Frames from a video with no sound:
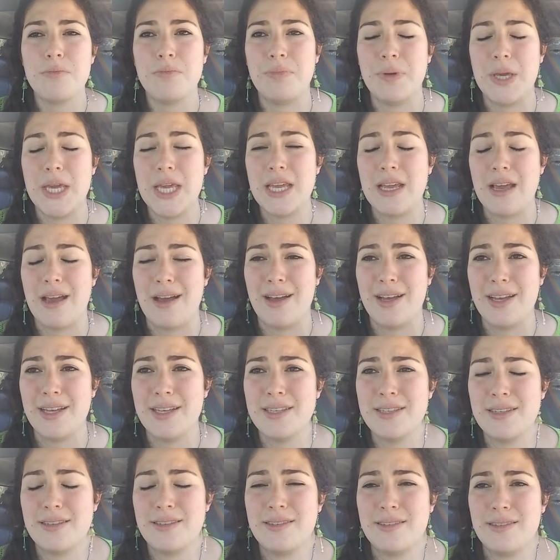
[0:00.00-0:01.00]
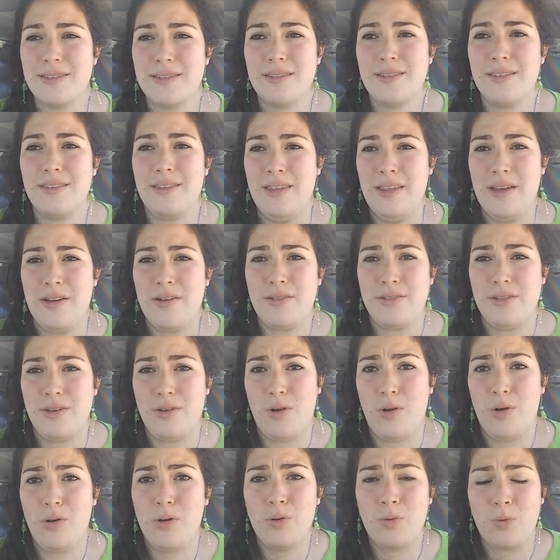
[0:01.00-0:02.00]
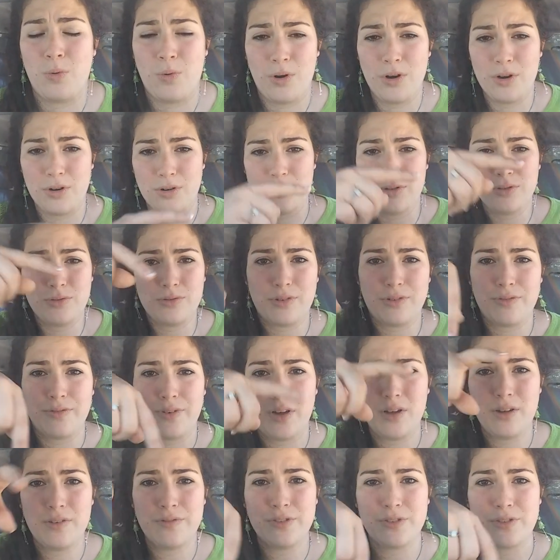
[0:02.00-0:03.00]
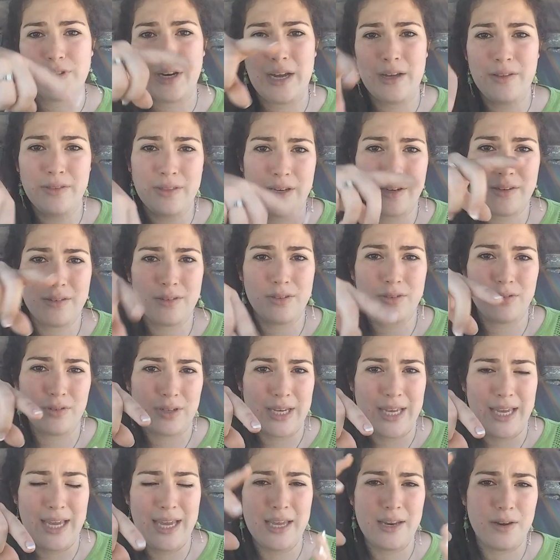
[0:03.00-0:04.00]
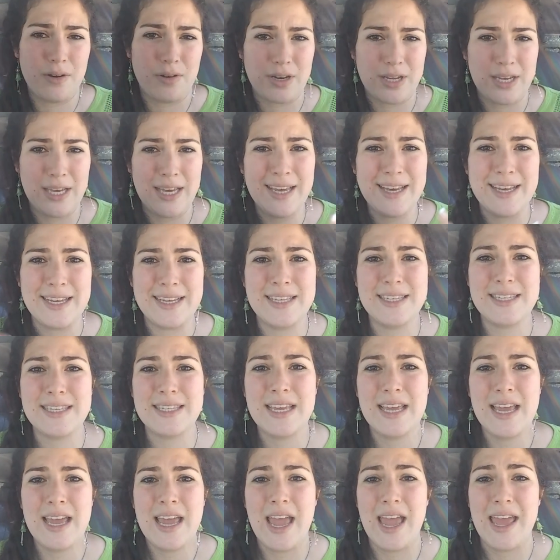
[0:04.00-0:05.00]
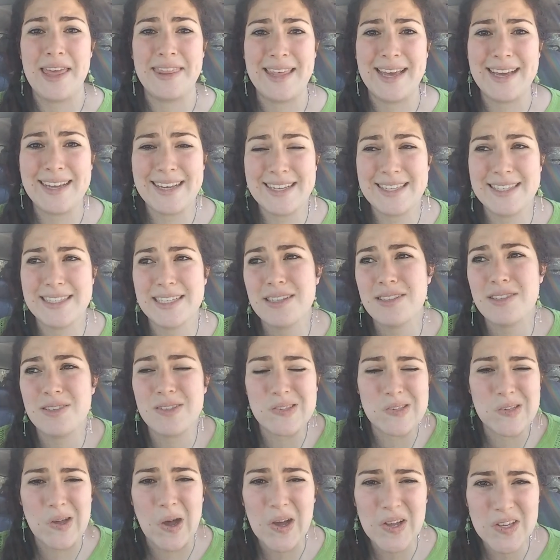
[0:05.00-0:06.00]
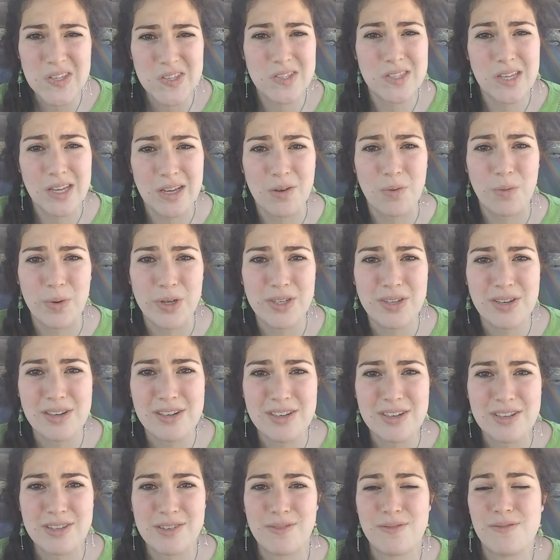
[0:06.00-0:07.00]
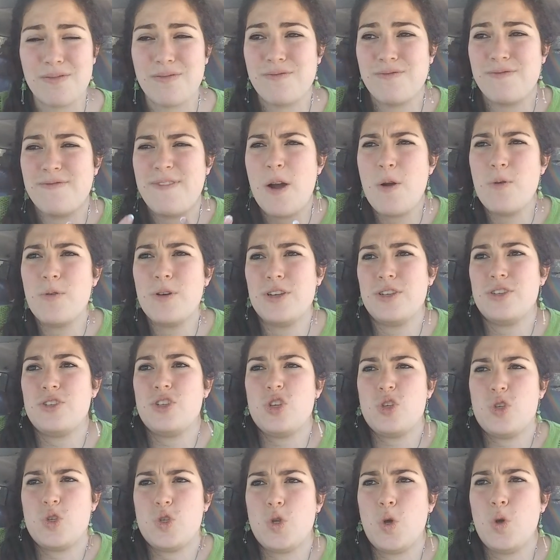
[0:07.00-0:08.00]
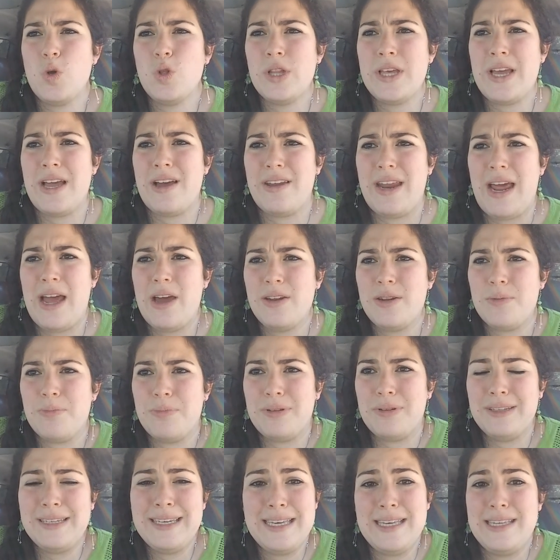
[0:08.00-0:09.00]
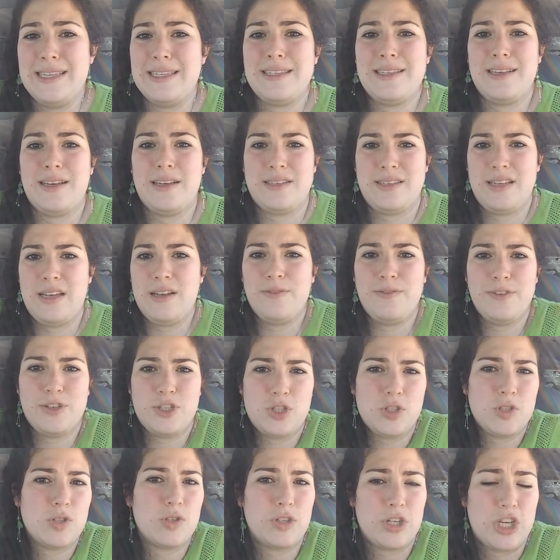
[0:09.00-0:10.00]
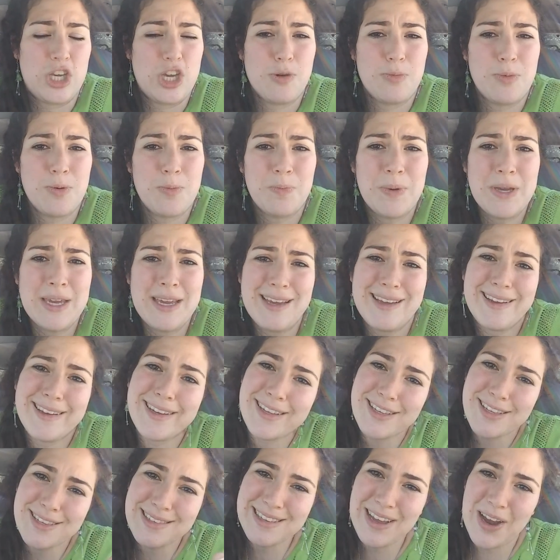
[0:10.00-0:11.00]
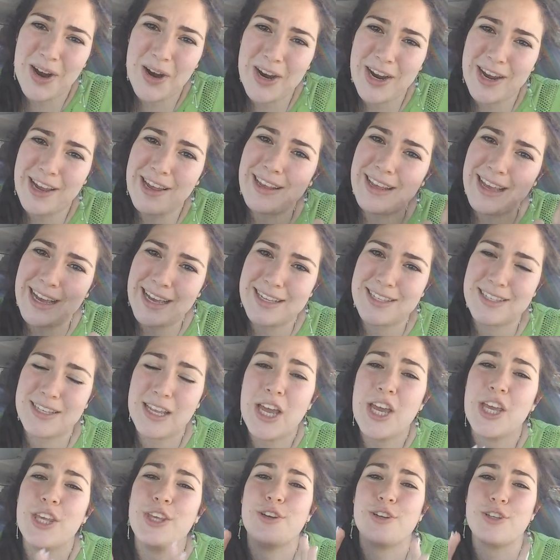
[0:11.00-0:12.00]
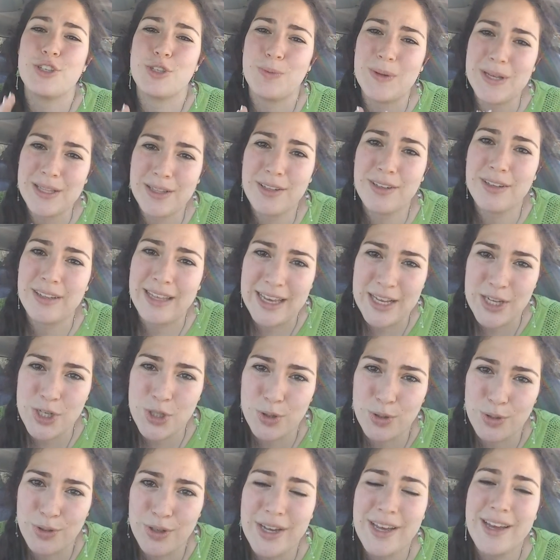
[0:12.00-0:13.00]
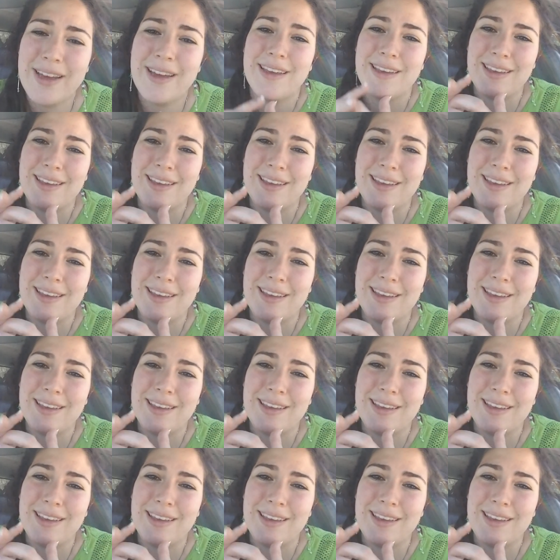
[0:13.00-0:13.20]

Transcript: because their their whole world revolved around their little kid or kids and that gets exhausting when you're just focused solely on how to please a selfish little human being sorry yes your sweet little angel